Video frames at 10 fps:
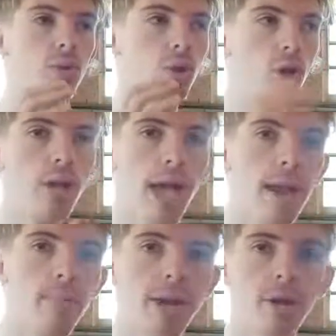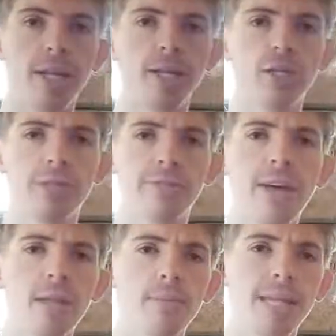look at a micronation's
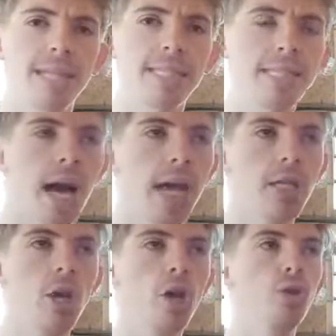development and its size,